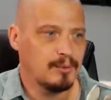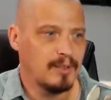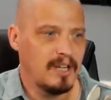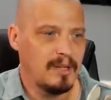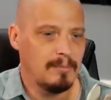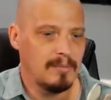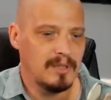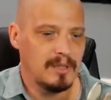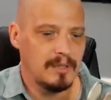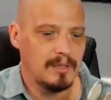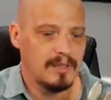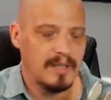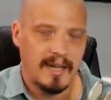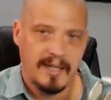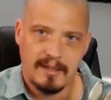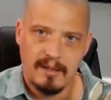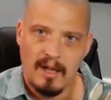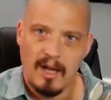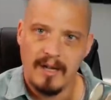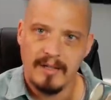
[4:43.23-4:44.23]
Raymond
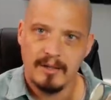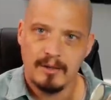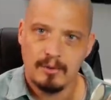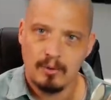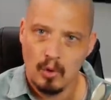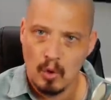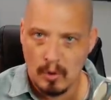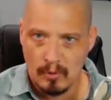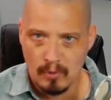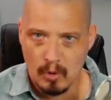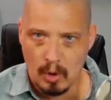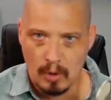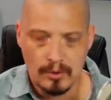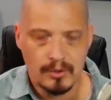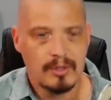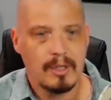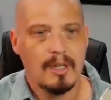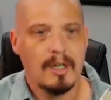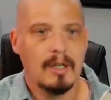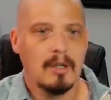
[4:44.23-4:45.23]
and Linus
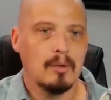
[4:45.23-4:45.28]
Torvalds.